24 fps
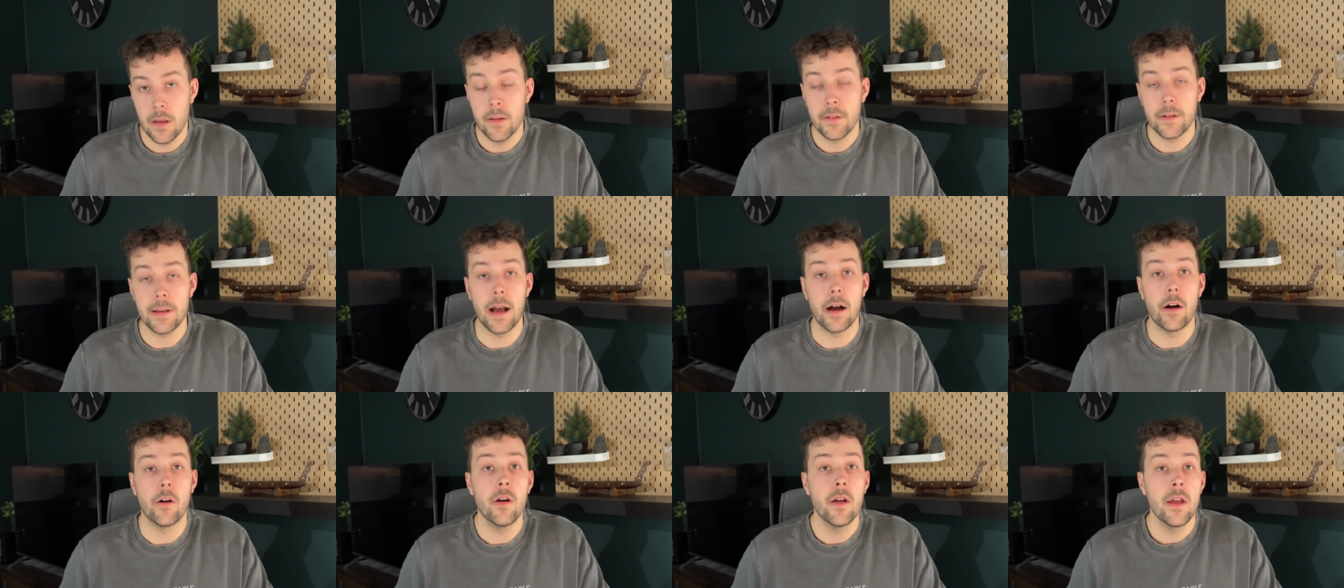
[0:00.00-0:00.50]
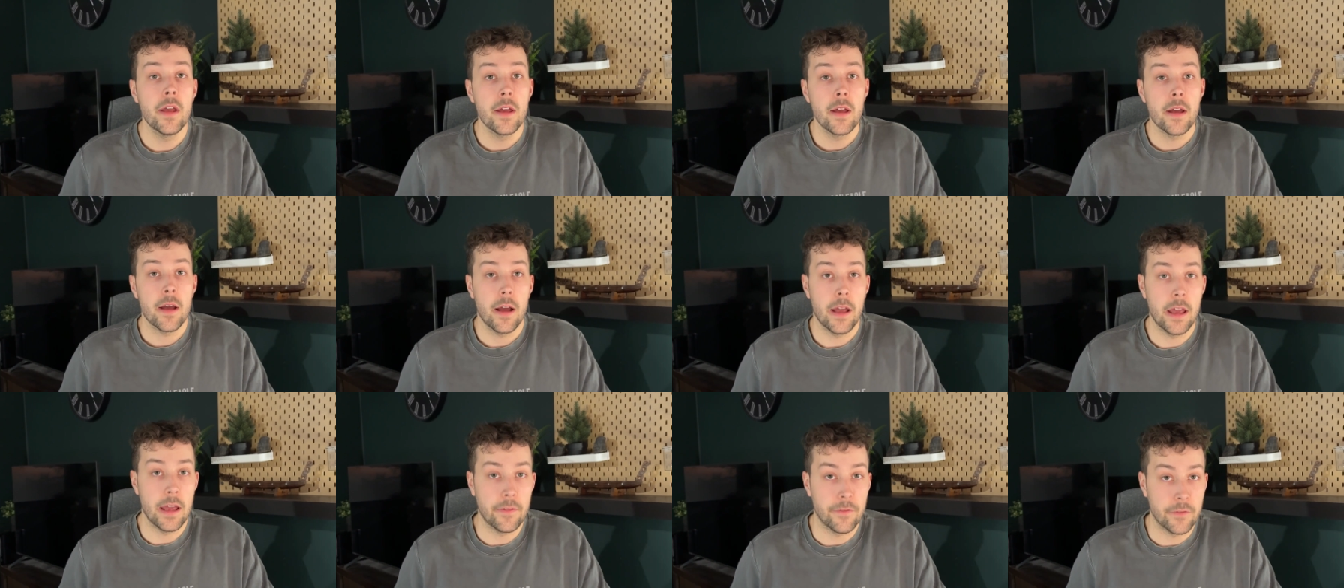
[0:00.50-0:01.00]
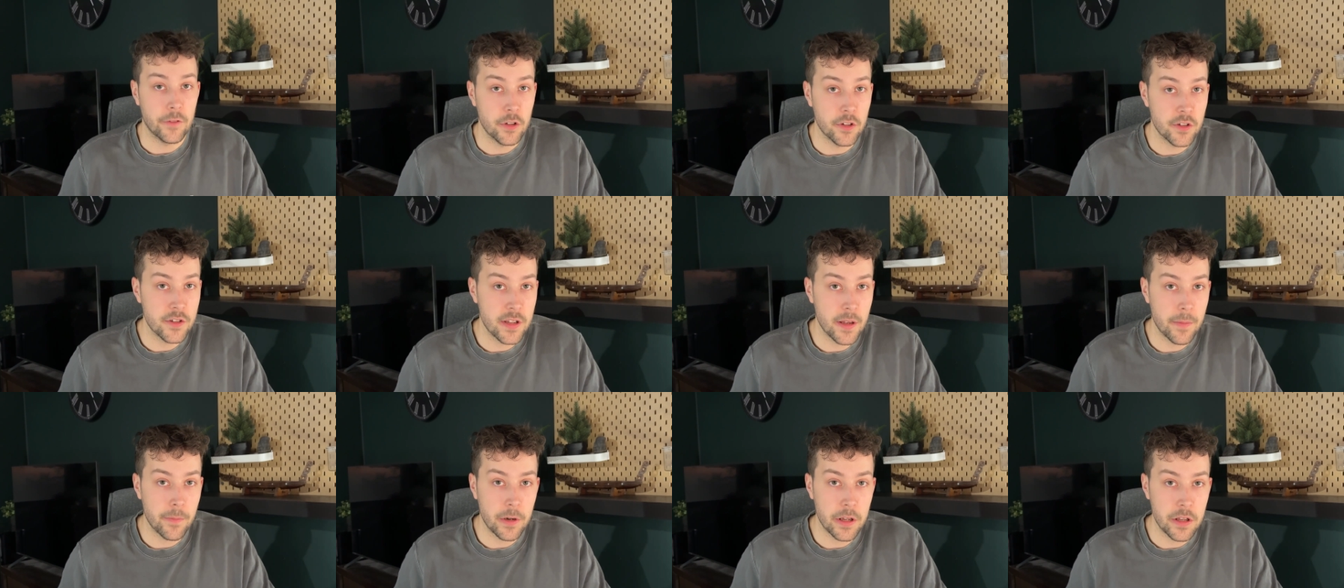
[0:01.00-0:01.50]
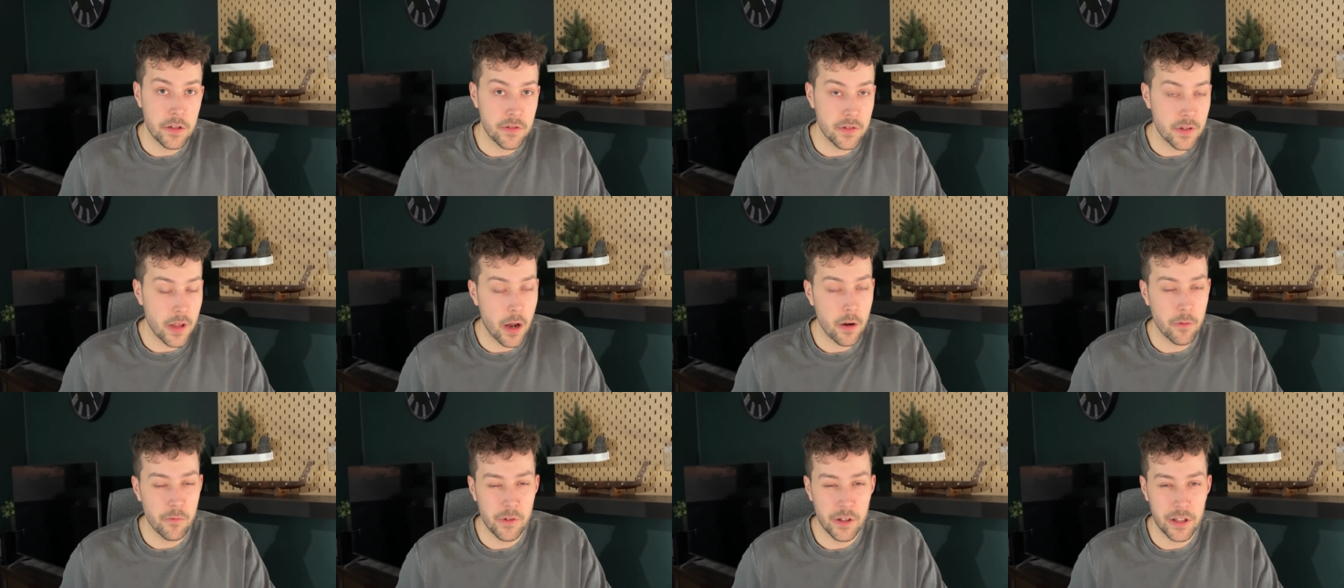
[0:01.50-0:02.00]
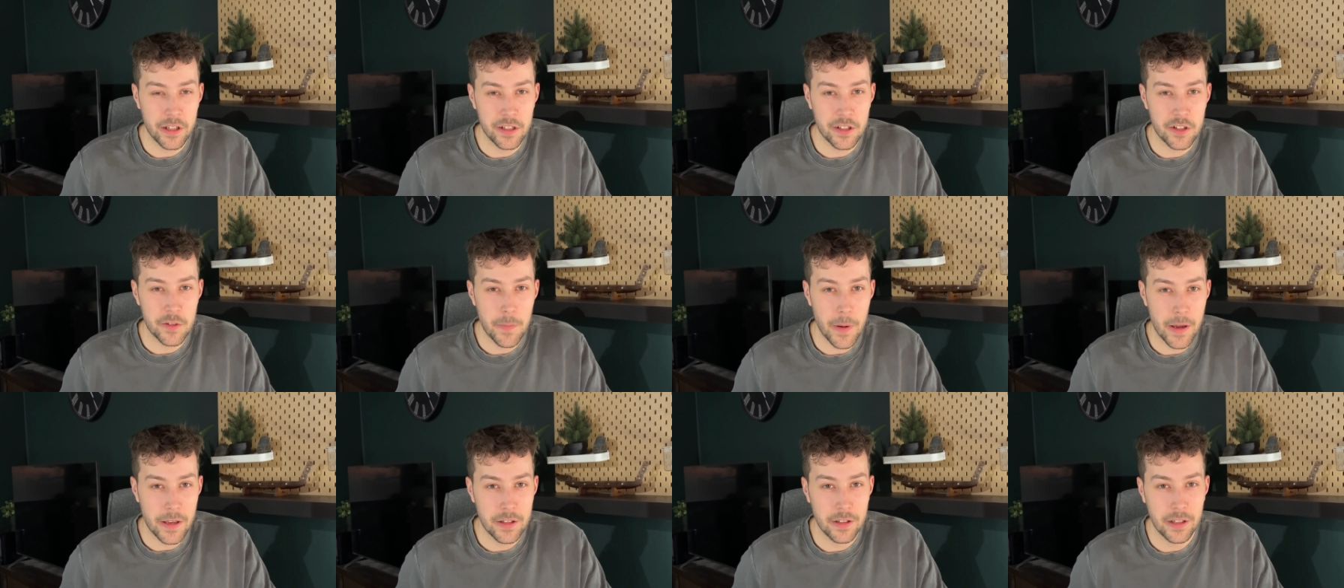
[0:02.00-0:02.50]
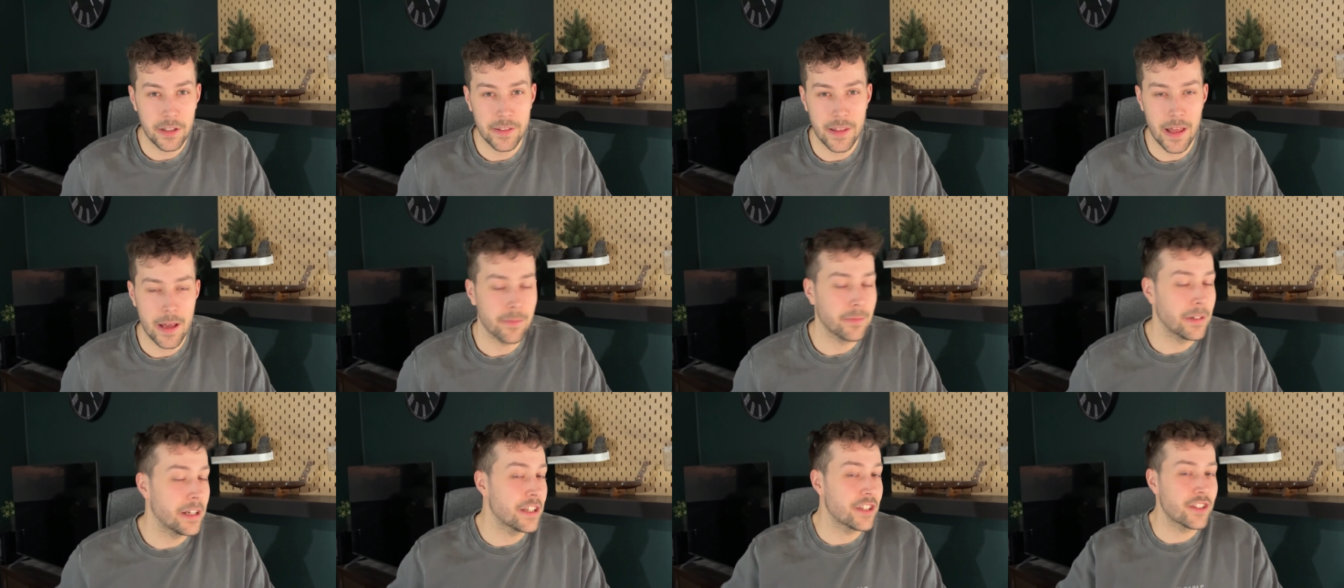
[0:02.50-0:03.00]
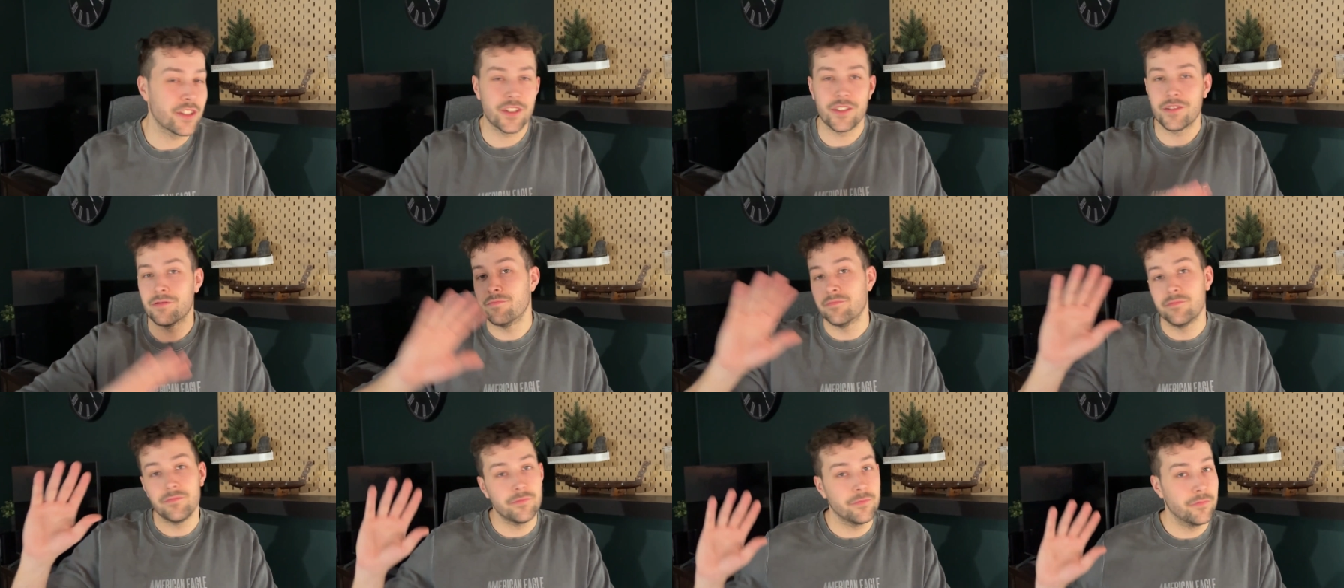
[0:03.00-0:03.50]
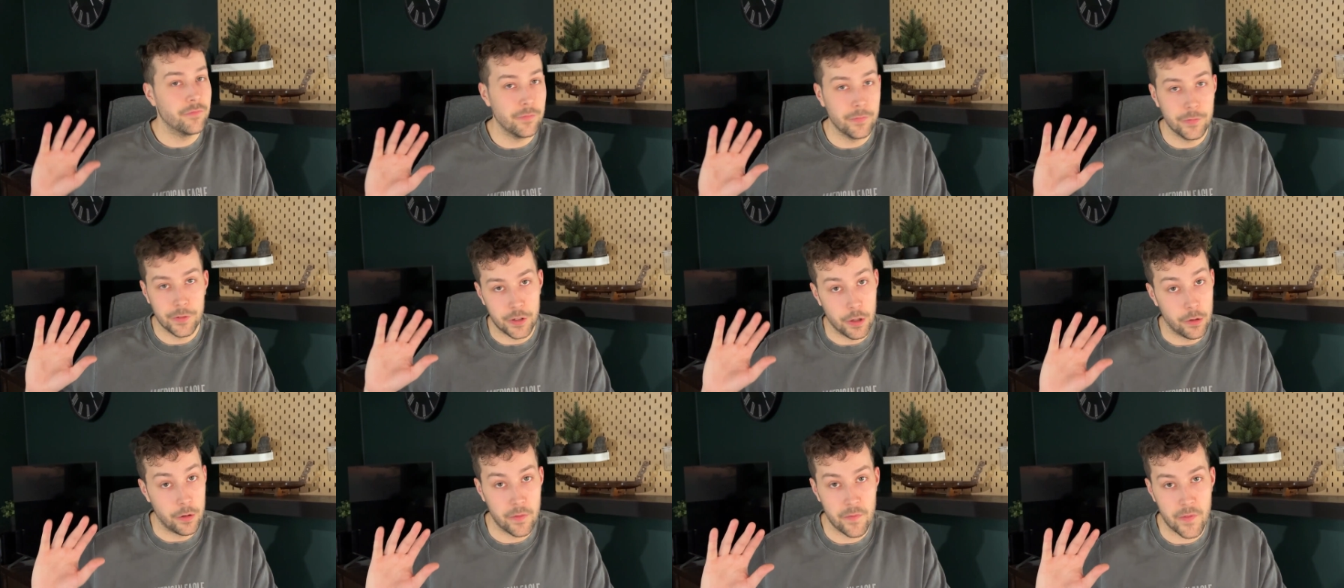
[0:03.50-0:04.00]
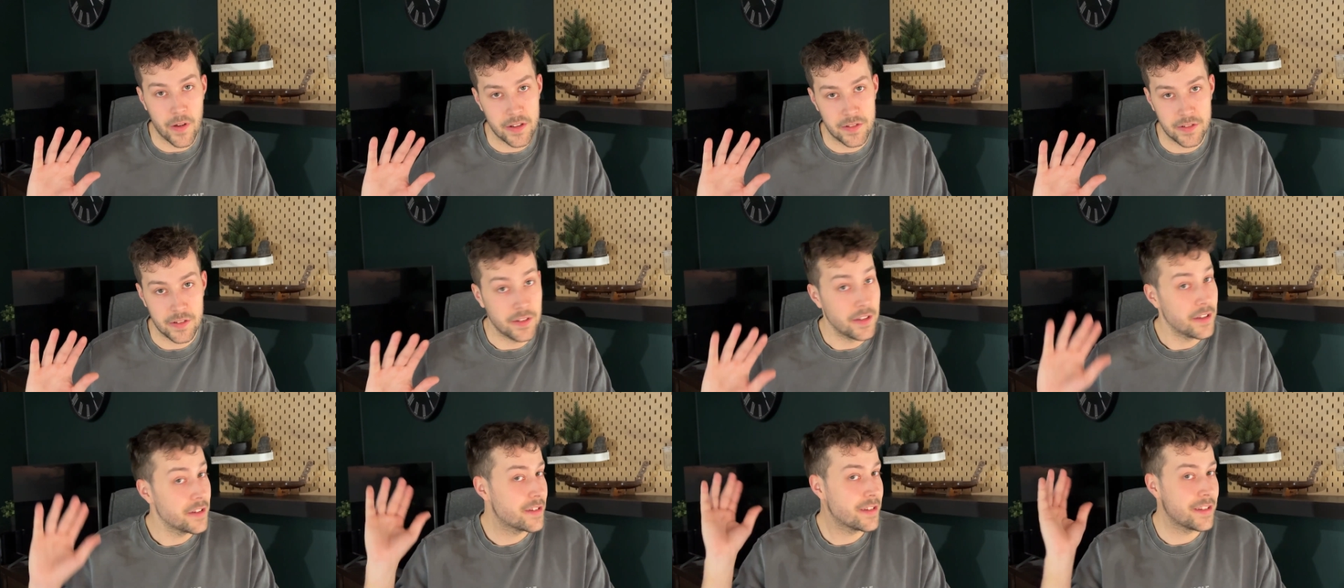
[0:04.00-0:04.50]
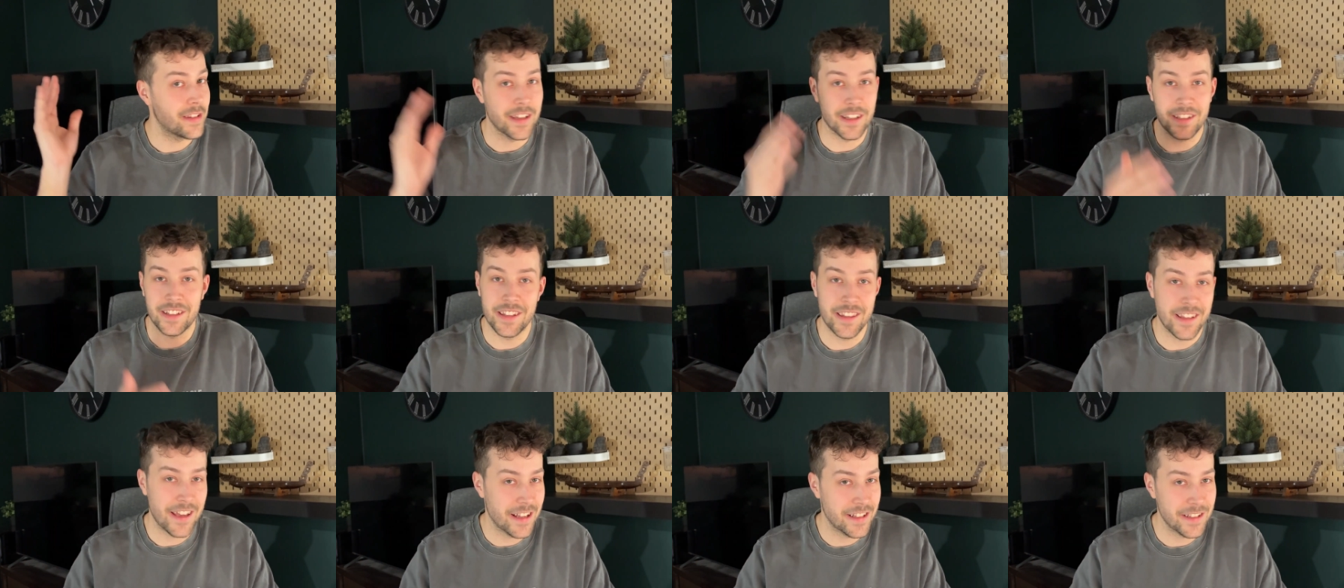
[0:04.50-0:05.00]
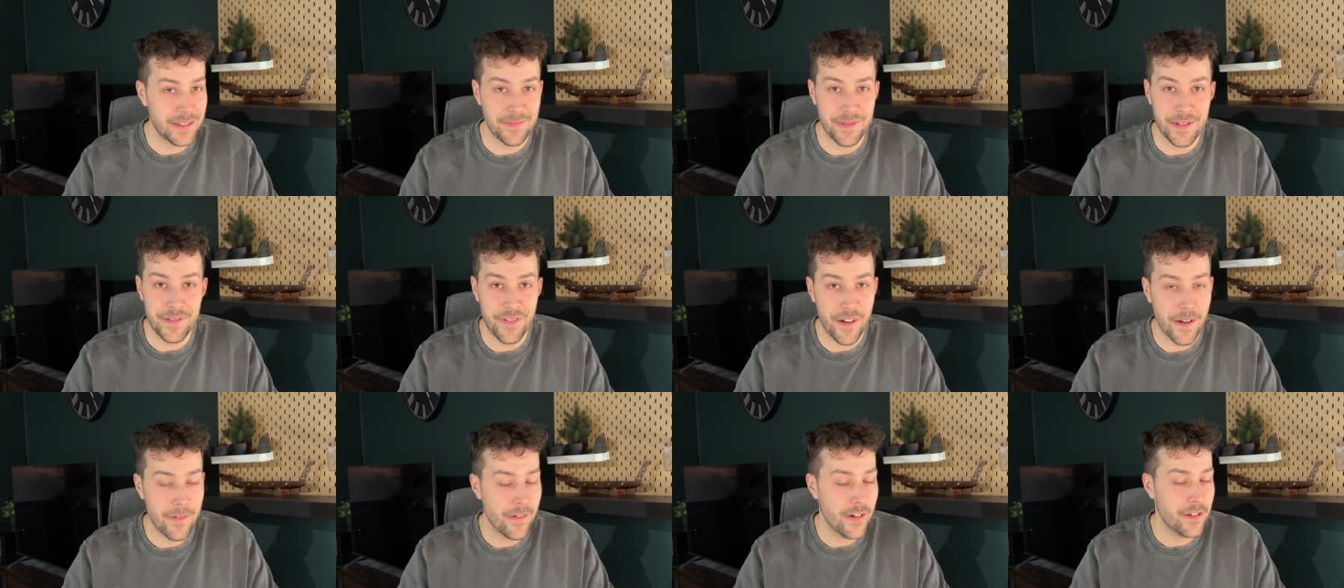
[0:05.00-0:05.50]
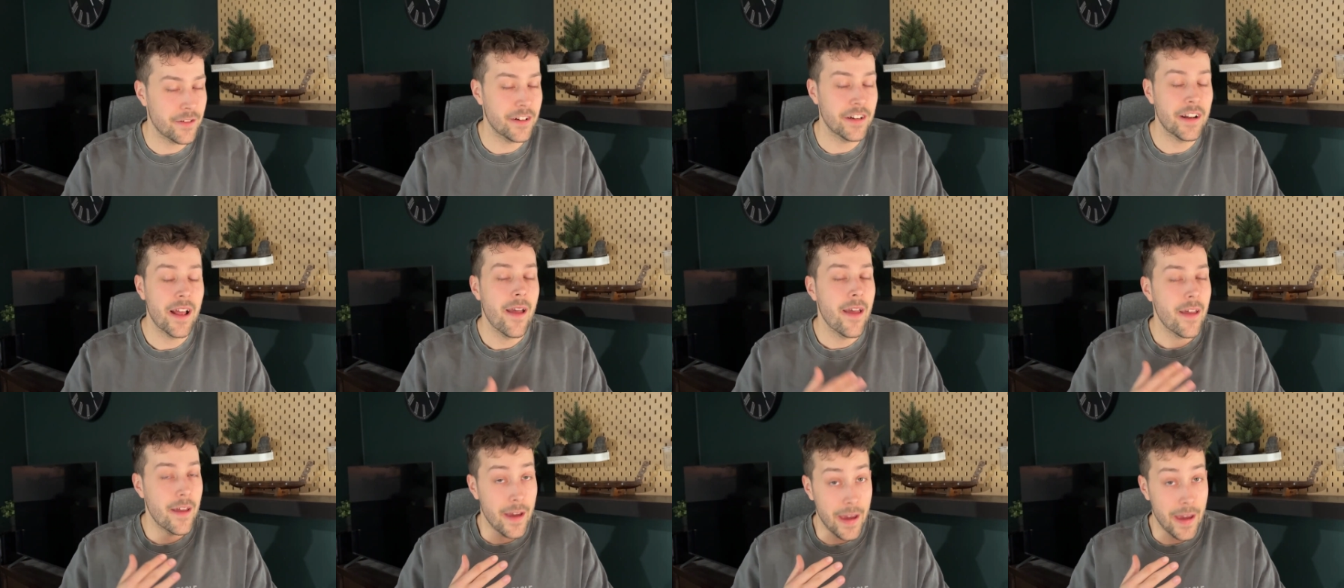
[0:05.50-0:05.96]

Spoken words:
Now, if you're somebody who's not willing to speculate that much, don't invest in this. Stick to the S&P 500.